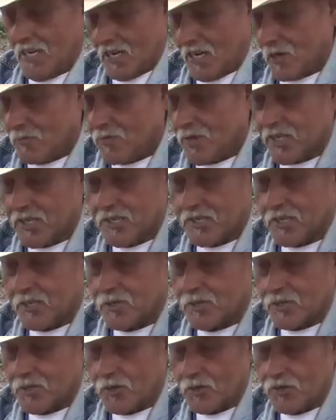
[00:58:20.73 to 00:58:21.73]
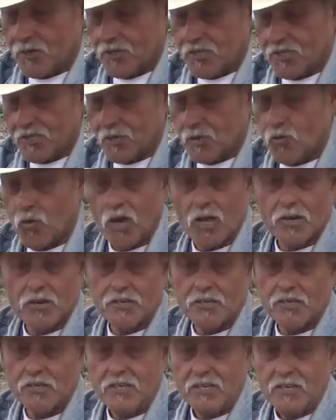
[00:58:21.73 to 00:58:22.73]
our biggest concern is the
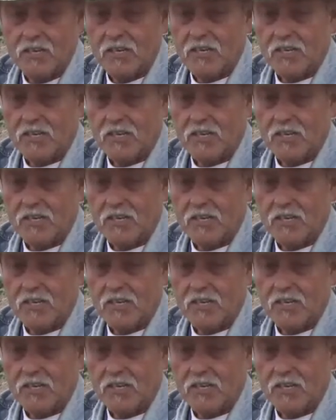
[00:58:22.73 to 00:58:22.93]
quality